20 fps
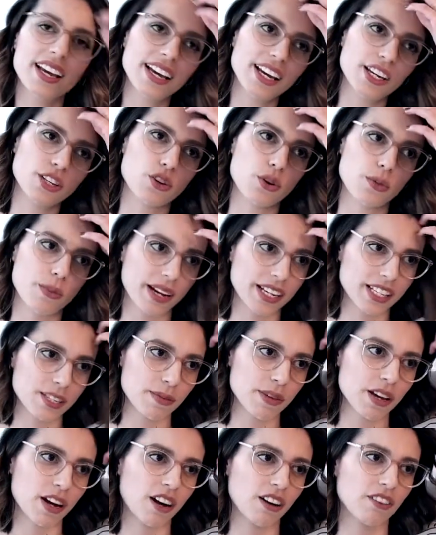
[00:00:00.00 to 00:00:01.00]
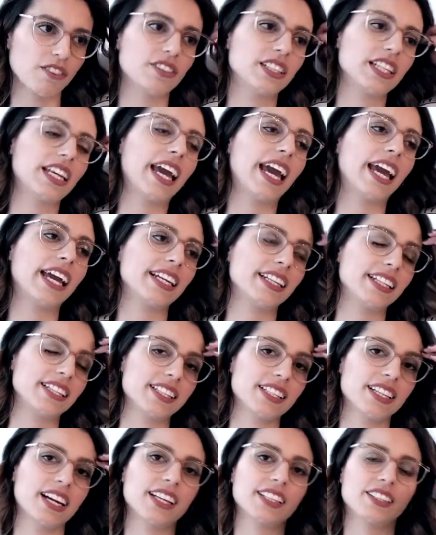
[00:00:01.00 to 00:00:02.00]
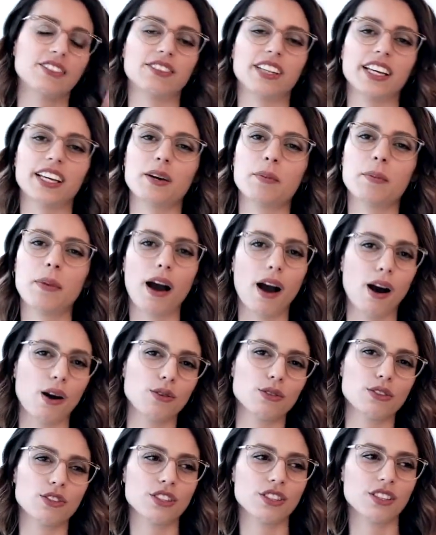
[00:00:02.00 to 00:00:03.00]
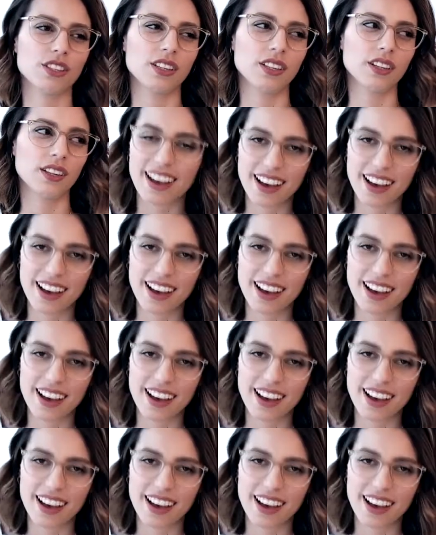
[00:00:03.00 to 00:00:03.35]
It reminds me of the 80s kind of like pouch.